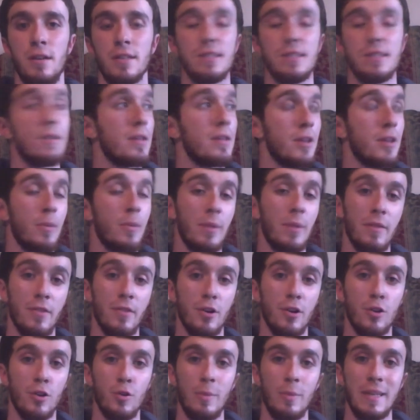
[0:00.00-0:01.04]
It's a little bit of a
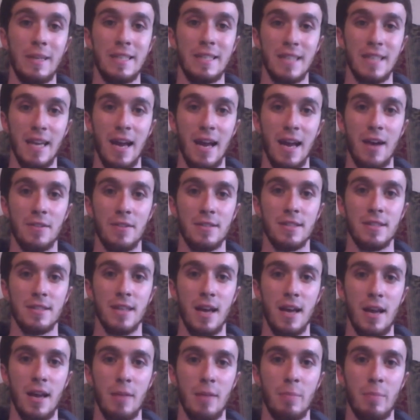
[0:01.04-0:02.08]
gloomy day
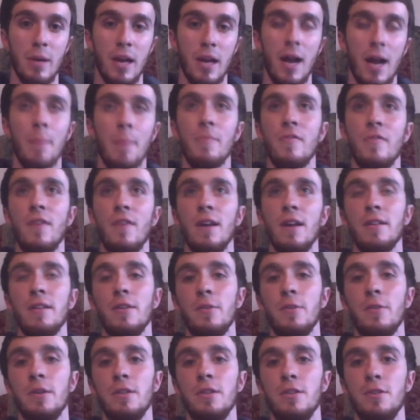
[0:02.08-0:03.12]
outside, but I'm finally
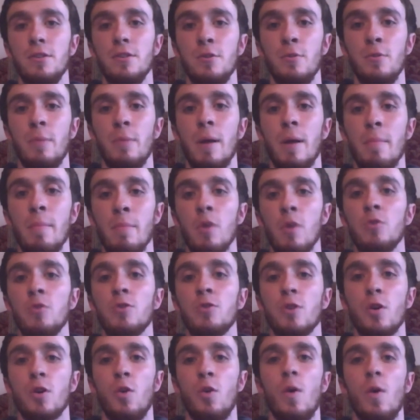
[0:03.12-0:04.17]
going to do my
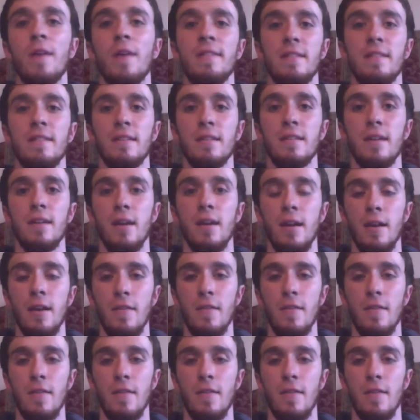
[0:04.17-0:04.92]
most requested